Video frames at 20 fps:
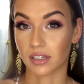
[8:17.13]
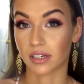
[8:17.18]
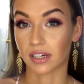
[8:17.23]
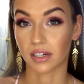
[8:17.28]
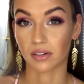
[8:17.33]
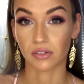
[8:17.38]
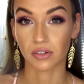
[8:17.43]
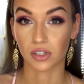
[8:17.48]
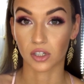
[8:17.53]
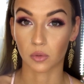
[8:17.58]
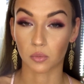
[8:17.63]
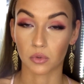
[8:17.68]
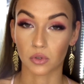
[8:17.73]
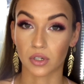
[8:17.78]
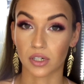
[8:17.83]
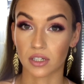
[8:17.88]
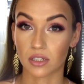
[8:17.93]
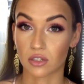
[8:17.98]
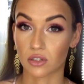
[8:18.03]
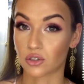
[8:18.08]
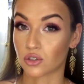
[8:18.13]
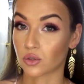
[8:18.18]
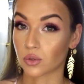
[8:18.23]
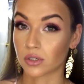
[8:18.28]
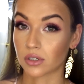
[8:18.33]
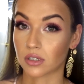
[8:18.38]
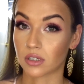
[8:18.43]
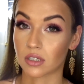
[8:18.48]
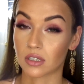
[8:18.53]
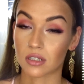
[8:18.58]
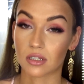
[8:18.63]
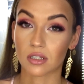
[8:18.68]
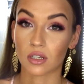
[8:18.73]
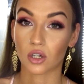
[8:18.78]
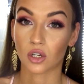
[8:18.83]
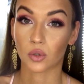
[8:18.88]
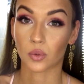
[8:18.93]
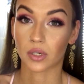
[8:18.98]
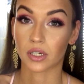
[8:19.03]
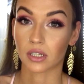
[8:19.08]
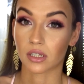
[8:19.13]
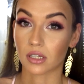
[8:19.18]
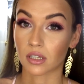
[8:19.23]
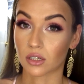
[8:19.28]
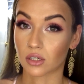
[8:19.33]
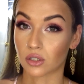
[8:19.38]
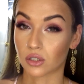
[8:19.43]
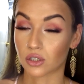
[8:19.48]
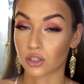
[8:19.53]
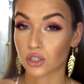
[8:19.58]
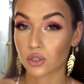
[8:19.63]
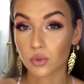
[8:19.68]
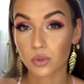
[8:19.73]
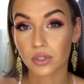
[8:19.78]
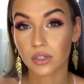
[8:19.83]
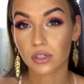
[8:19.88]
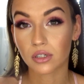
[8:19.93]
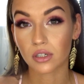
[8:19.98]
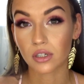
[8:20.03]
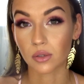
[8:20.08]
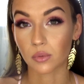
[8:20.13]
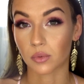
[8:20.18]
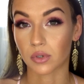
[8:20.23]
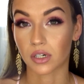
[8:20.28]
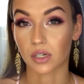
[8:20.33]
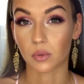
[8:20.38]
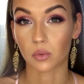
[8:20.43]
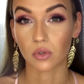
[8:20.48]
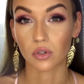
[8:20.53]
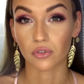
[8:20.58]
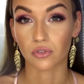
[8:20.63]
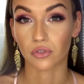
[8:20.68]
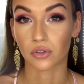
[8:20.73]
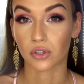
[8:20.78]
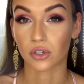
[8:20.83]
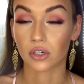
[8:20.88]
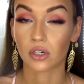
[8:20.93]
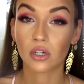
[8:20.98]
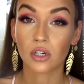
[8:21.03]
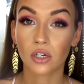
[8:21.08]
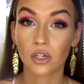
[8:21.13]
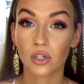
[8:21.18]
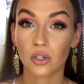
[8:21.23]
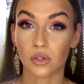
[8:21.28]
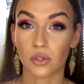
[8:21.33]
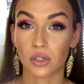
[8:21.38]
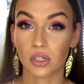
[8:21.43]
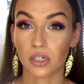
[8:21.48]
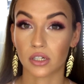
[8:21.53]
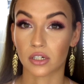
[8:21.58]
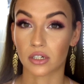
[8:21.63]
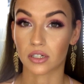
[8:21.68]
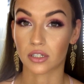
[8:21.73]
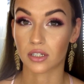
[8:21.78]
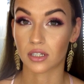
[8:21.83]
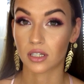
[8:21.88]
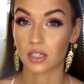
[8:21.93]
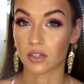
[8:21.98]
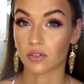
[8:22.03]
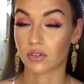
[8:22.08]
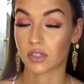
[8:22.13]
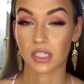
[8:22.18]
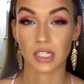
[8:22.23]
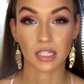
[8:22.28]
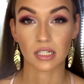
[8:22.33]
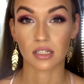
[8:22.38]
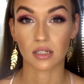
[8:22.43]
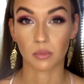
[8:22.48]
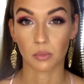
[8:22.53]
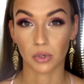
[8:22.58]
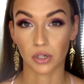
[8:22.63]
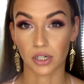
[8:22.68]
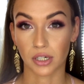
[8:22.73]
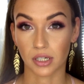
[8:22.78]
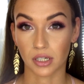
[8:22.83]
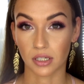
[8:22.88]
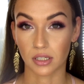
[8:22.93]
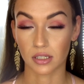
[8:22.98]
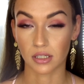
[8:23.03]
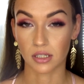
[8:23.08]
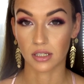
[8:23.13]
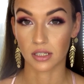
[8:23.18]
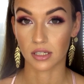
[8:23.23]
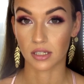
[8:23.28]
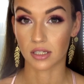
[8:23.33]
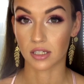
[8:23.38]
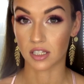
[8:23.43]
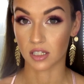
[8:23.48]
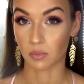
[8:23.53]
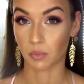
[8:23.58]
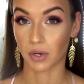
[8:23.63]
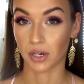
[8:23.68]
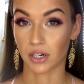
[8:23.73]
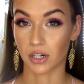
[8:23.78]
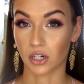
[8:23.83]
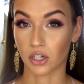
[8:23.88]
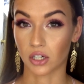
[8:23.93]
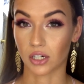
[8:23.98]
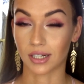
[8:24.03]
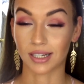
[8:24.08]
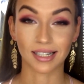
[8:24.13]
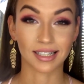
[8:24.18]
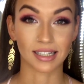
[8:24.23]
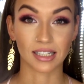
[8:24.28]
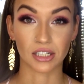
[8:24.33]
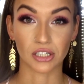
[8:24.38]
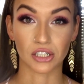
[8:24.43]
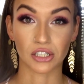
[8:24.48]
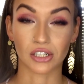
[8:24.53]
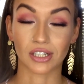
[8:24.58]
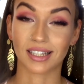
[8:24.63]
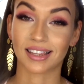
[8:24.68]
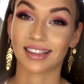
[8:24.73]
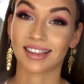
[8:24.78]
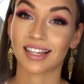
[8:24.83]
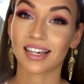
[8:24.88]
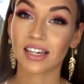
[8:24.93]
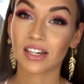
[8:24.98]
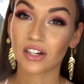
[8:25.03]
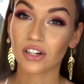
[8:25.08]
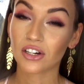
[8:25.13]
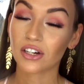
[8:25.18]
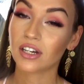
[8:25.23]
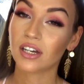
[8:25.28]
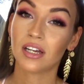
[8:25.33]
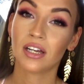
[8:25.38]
I really hope you guys enjoyed this quick little tutorial on what I wore for New Year's Eve. It's a Desi Perkins inspired glitter liner.